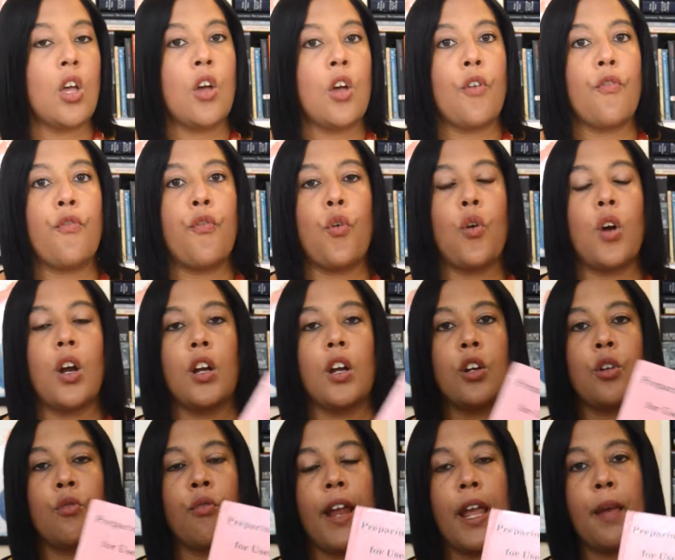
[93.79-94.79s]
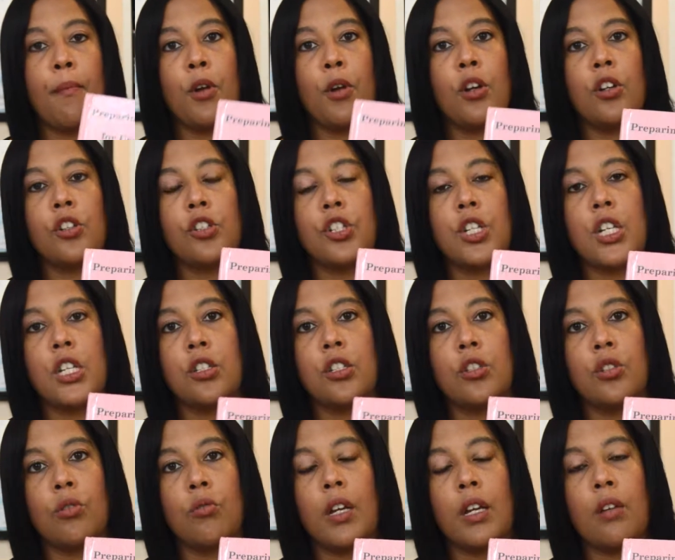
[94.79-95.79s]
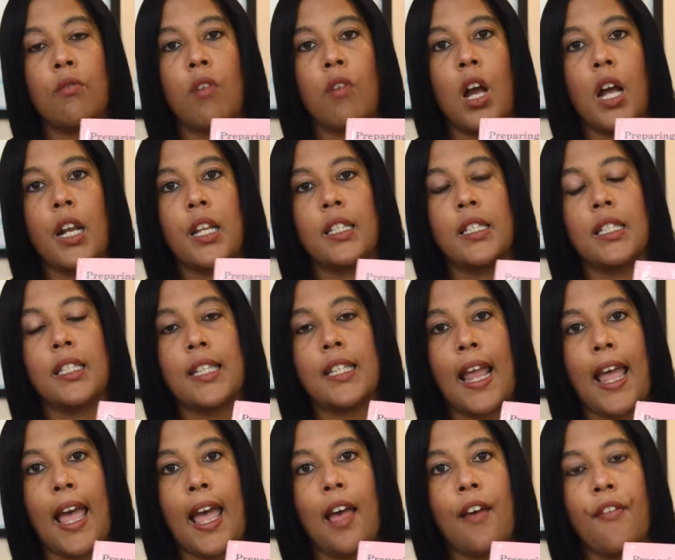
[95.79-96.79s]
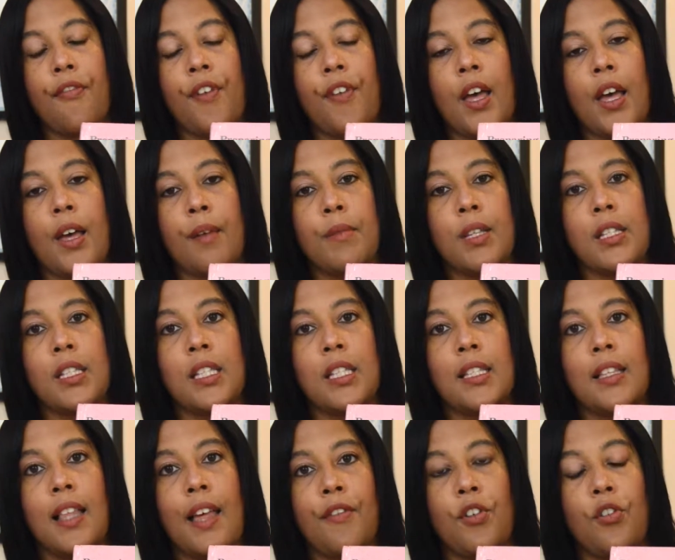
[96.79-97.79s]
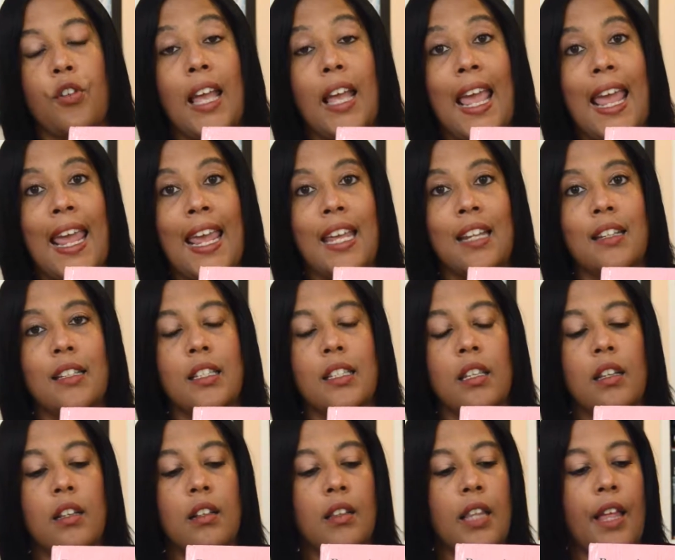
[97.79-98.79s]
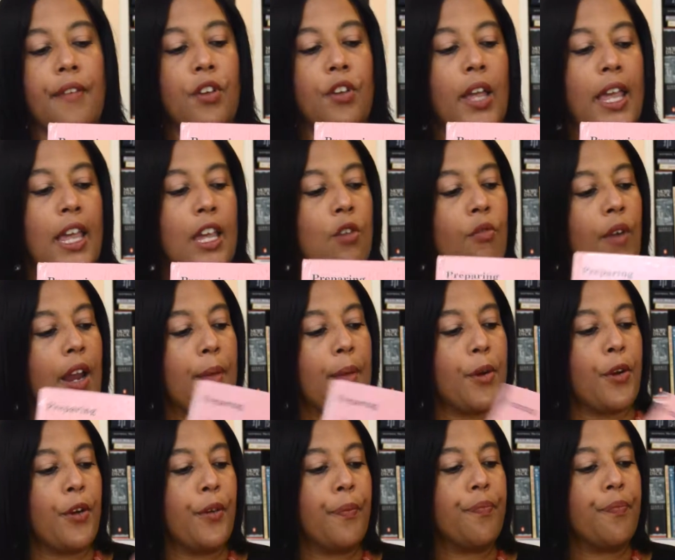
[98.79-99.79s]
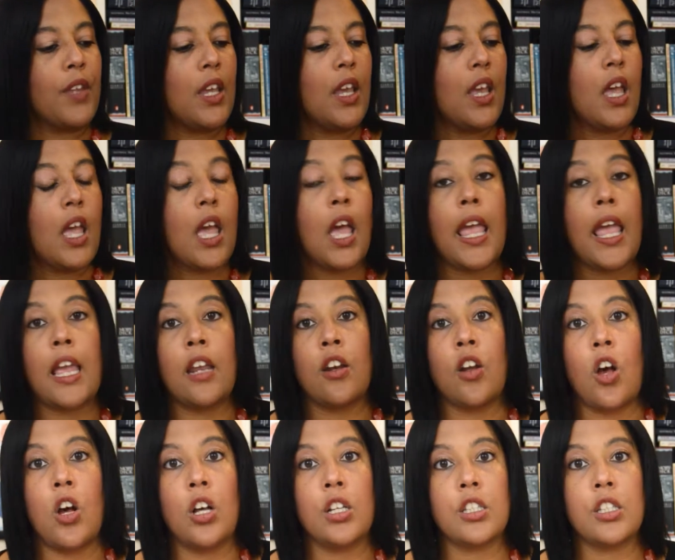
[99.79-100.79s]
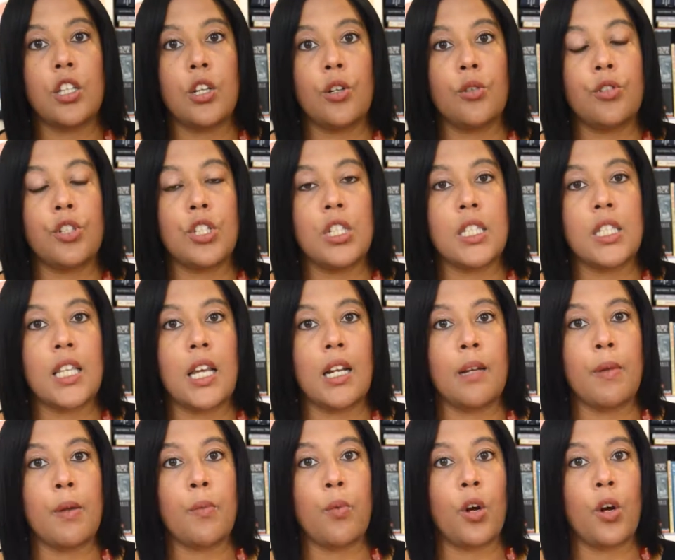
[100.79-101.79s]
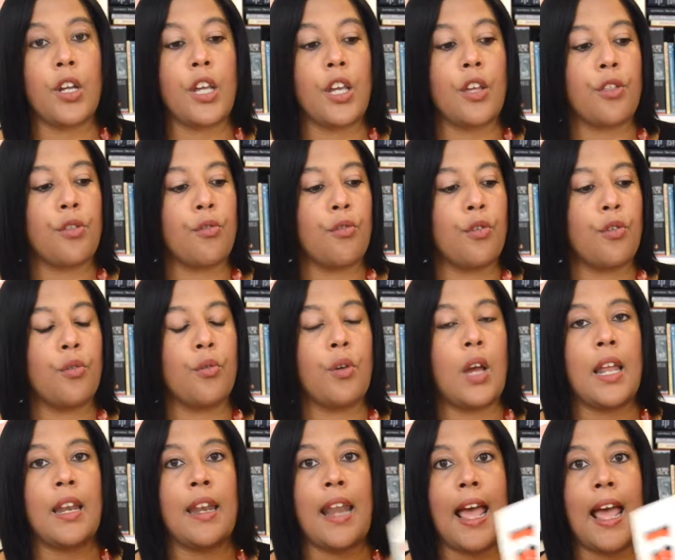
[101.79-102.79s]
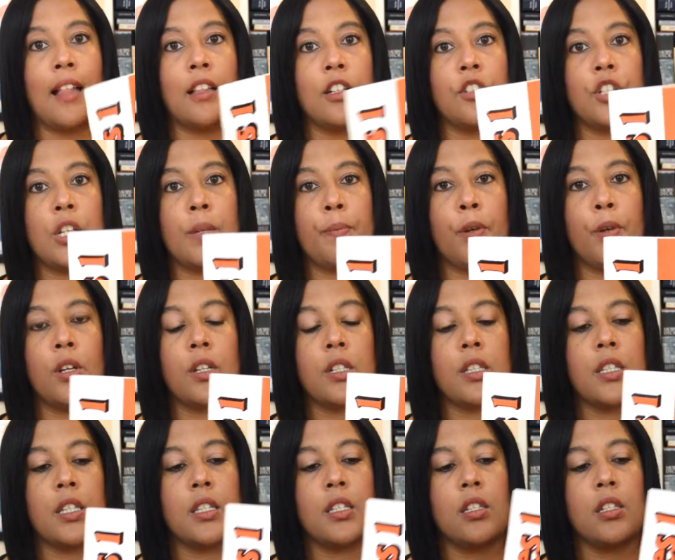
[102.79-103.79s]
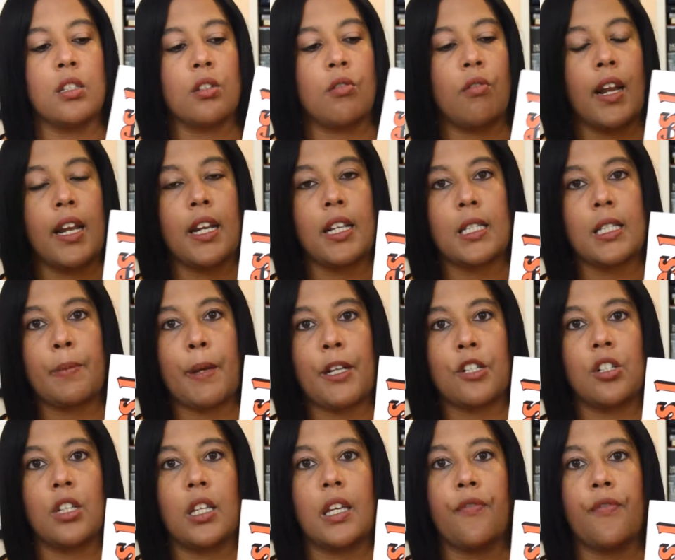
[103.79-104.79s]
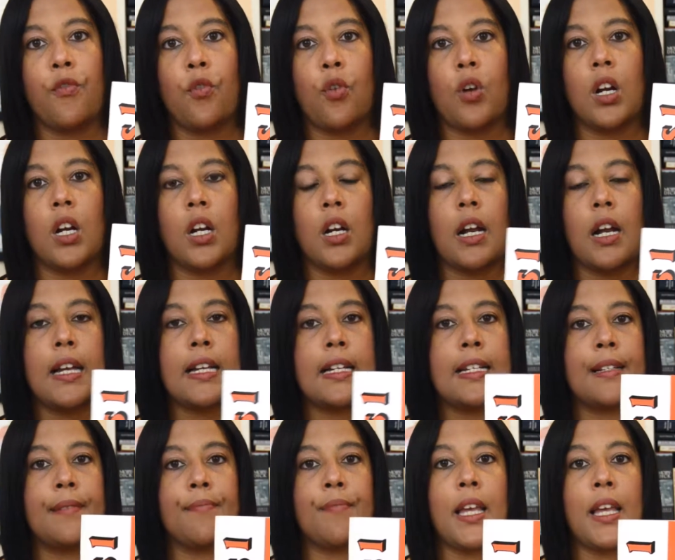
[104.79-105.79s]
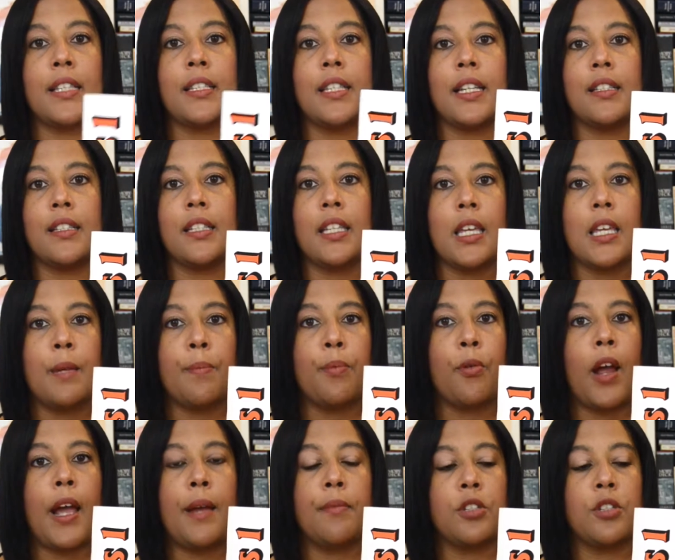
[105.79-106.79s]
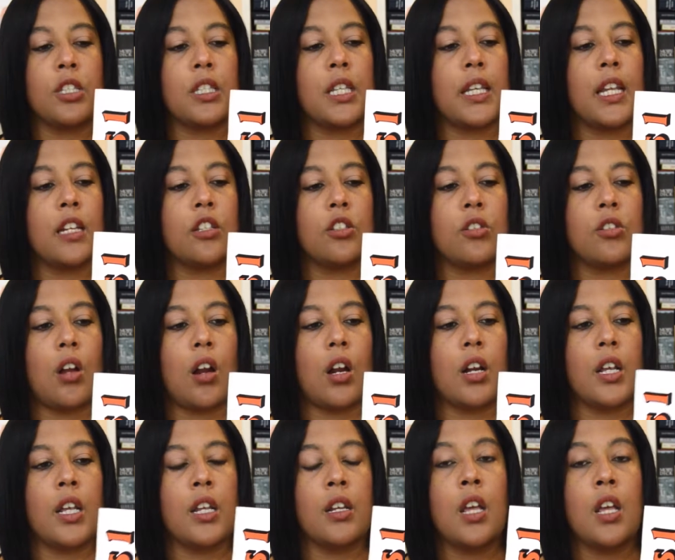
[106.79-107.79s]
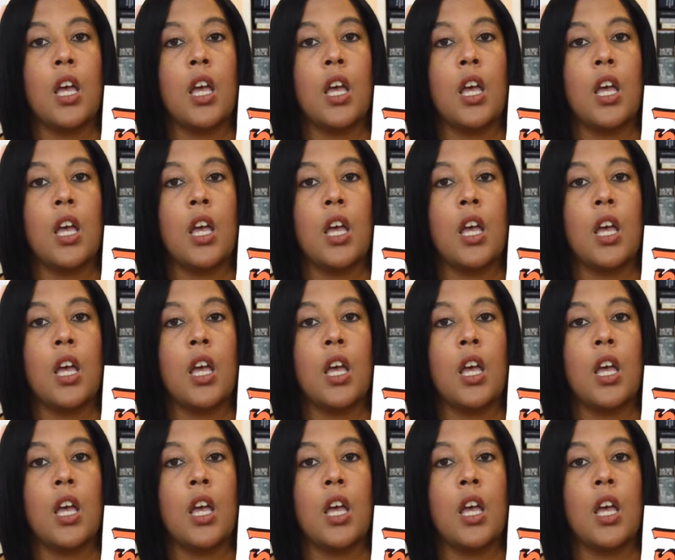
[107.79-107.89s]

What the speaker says: For grammar, she is doing Rod and Staff. This is level 8 grammar. And also, she's going to be working through analogy books. This is great, especially for SAT prep, just to get it started.